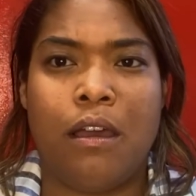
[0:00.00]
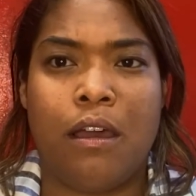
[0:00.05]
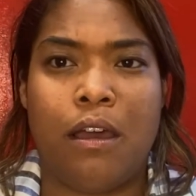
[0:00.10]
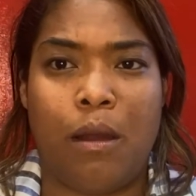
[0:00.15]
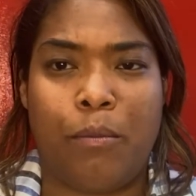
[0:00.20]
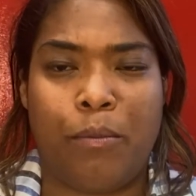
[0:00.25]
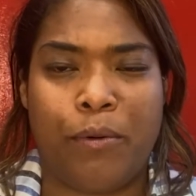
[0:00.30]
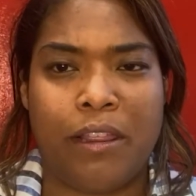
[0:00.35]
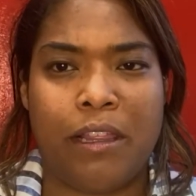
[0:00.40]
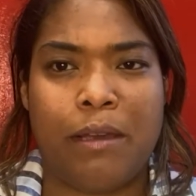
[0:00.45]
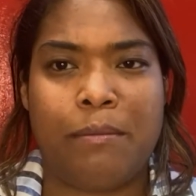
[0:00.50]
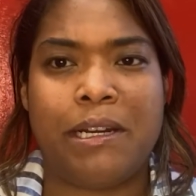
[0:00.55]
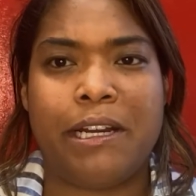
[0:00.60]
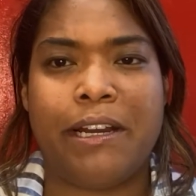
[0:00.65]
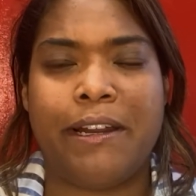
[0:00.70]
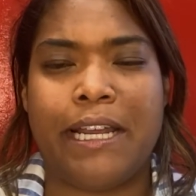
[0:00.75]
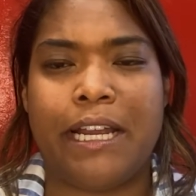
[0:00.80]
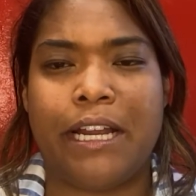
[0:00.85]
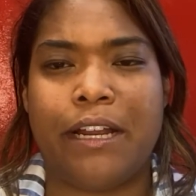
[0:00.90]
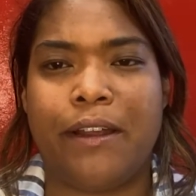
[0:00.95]
A
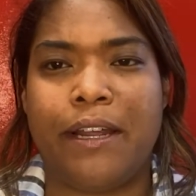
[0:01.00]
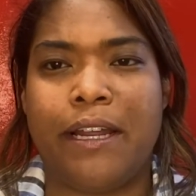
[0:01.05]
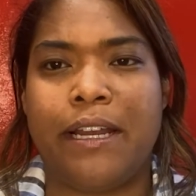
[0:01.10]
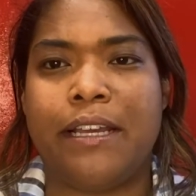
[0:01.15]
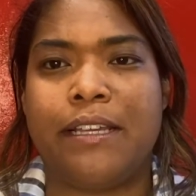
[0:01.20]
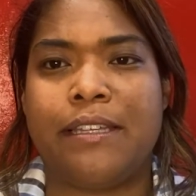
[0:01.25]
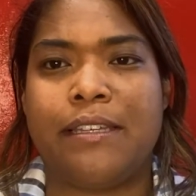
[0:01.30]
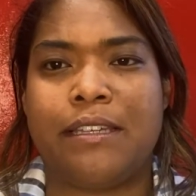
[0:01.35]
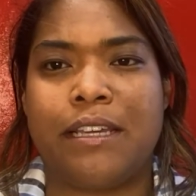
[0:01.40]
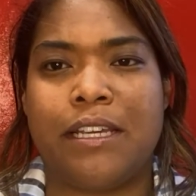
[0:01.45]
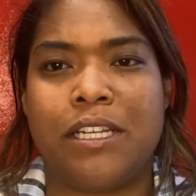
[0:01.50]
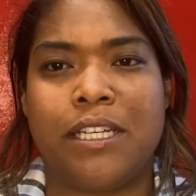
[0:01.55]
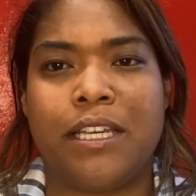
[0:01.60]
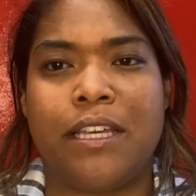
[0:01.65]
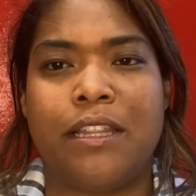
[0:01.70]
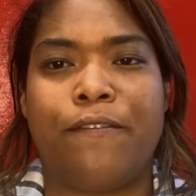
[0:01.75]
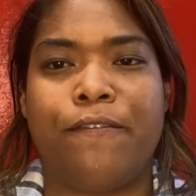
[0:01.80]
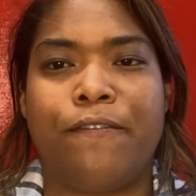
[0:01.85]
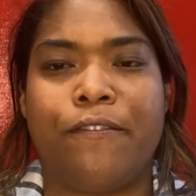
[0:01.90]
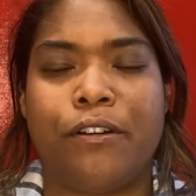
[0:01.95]
preliminary hearing is essentially
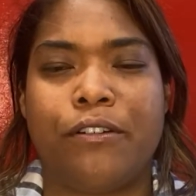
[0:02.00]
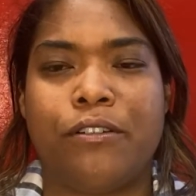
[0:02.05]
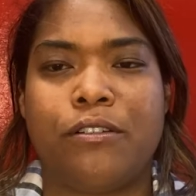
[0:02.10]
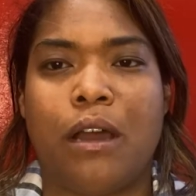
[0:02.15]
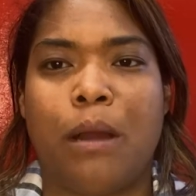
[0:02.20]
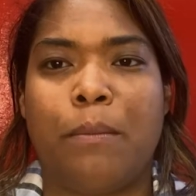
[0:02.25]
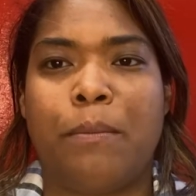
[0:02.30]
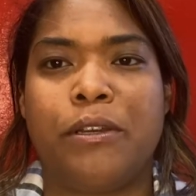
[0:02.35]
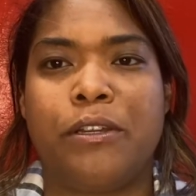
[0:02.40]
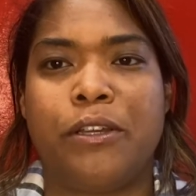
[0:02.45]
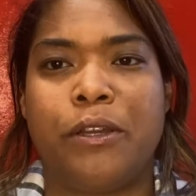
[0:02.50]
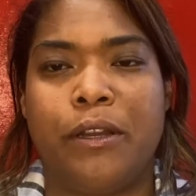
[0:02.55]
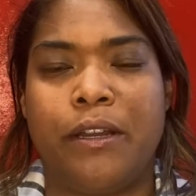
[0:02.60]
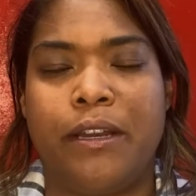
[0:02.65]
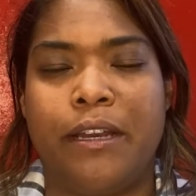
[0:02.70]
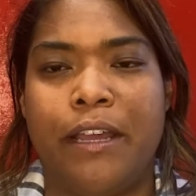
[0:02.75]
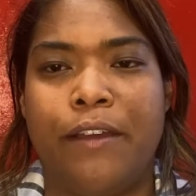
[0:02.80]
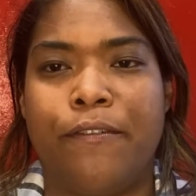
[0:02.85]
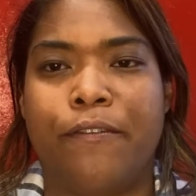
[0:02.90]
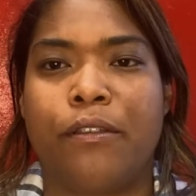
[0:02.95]
the first
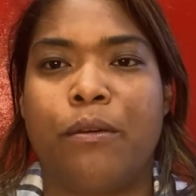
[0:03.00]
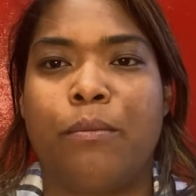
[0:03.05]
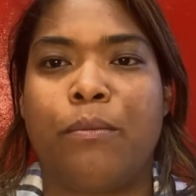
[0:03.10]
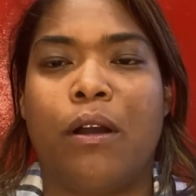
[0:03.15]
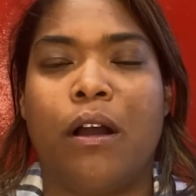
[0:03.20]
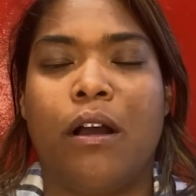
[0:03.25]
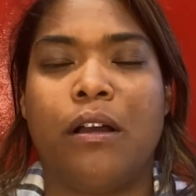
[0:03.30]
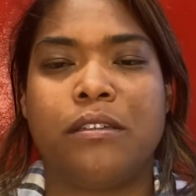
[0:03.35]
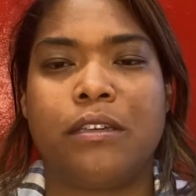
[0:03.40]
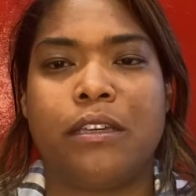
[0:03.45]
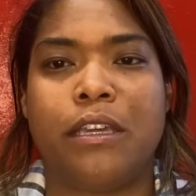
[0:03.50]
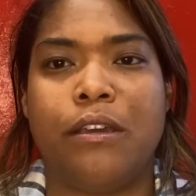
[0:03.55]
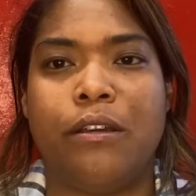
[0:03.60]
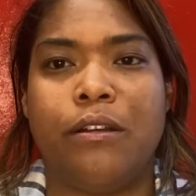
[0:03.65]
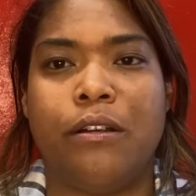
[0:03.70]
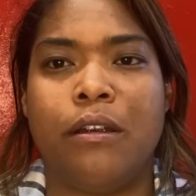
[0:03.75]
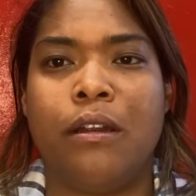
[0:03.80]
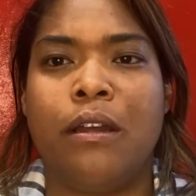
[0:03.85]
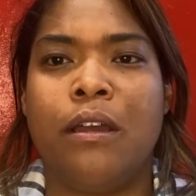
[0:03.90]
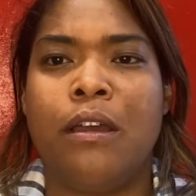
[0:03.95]
opportunity for the
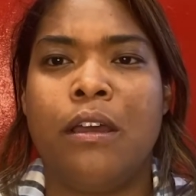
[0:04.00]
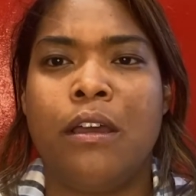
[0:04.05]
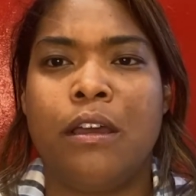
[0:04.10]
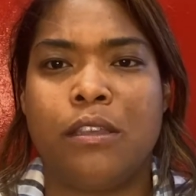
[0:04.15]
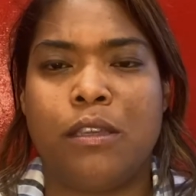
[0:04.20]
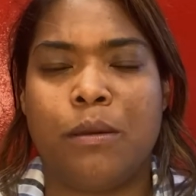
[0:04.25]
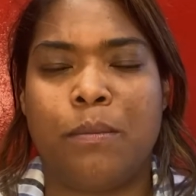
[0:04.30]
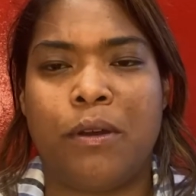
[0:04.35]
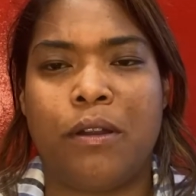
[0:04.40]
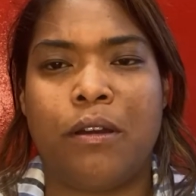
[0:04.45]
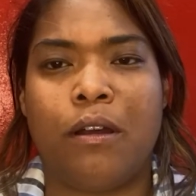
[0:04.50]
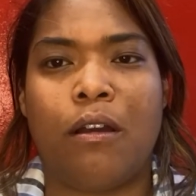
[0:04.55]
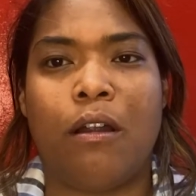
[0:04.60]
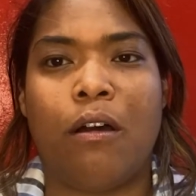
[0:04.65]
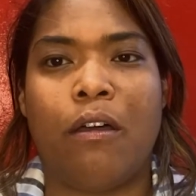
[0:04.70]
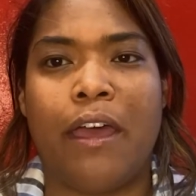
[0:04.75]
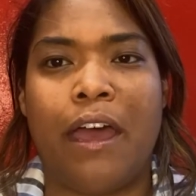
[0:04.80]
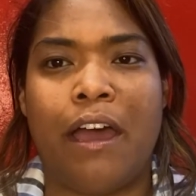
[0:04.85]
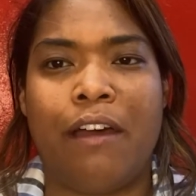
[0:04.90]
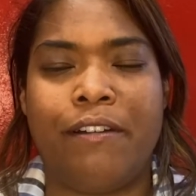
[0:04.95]
prosecutor to put on all
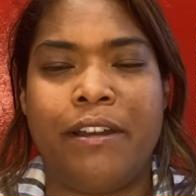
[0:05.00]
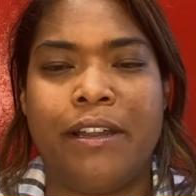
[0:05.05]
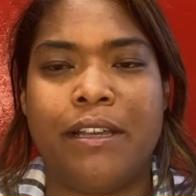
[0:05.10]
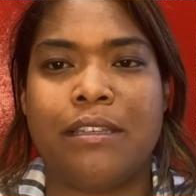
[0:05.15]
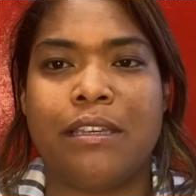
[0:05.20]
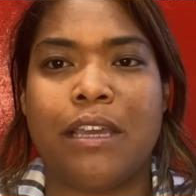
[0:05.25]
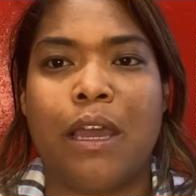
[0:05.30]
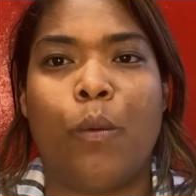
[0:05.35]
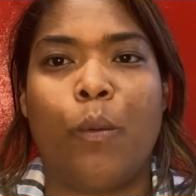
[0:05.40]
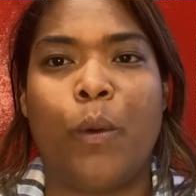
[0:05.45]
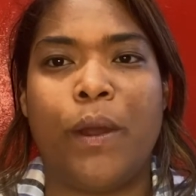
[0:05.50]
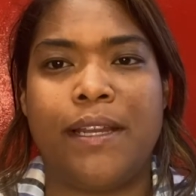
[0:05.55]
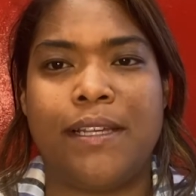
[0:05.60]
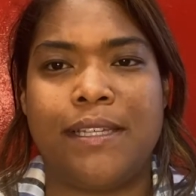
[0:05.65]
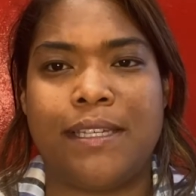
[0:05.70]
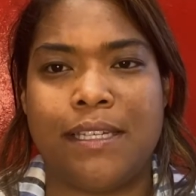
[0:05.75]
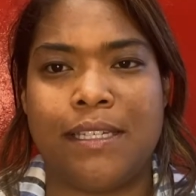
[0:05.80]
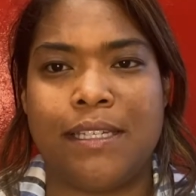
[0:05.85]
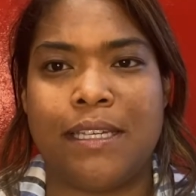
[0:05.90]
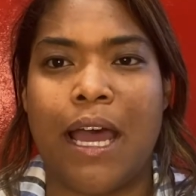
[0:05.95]
the evidence and
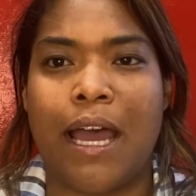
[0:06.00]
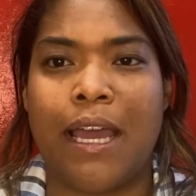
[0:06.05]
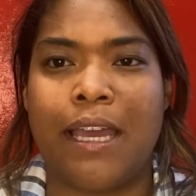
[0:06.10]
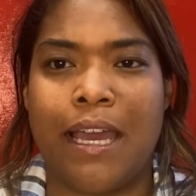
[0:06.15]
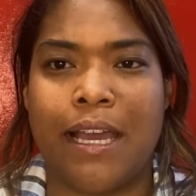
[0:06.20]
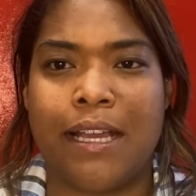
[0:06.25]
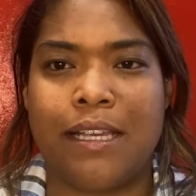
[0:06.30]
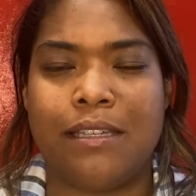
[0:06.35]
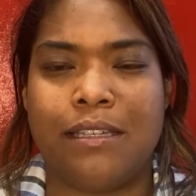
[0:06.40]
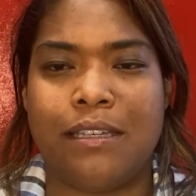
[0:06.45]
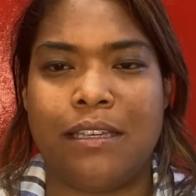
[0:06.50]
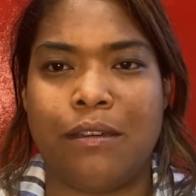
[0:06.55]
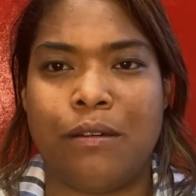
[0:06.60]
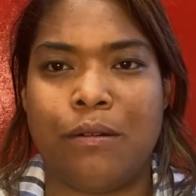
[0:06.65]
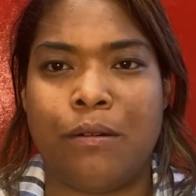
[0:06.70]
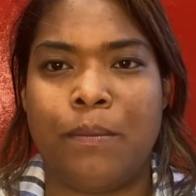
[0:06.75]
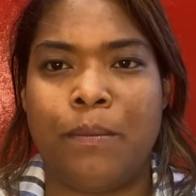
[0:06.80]
witnesses against you.